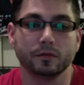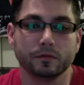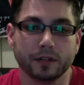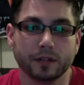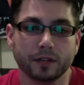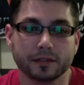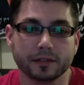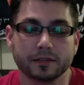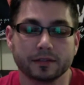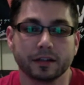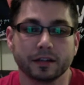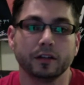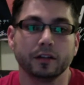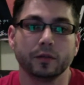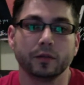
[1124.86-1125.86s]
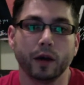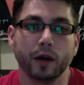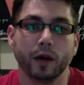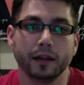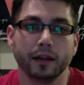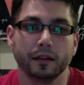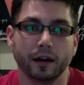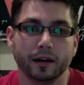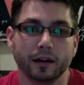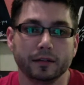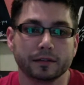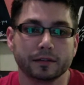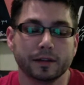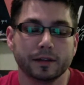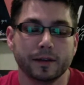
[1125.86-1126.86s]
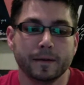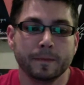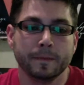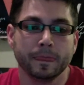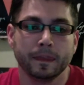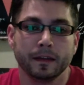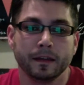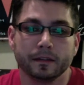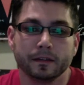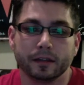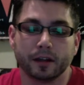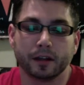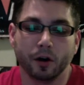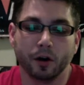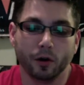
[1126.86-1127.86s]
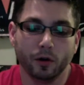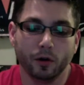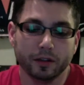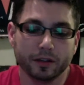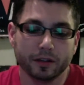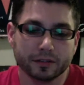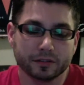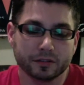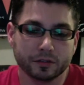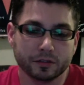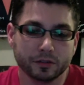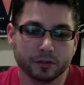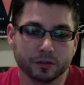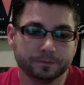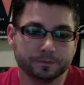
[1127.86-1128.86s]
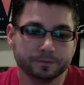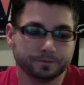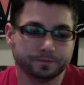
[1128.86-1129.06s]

necessarily weight loss. The goal is to